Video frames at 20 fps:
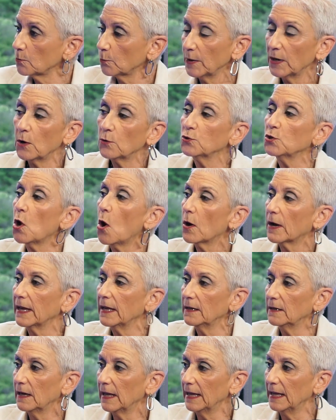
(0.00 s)
we don't talk
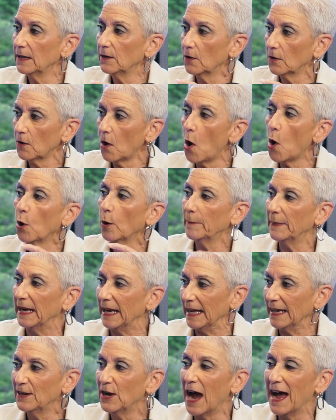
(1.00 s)
in harmony.